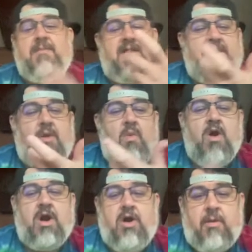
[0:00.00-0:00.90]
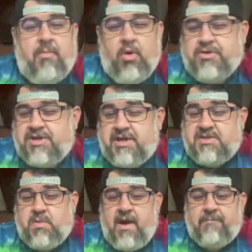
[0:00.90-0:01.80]
but it'll work on portrait
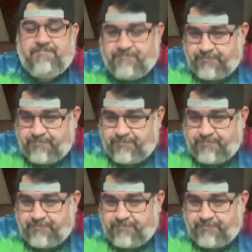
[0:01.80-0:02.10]
as well.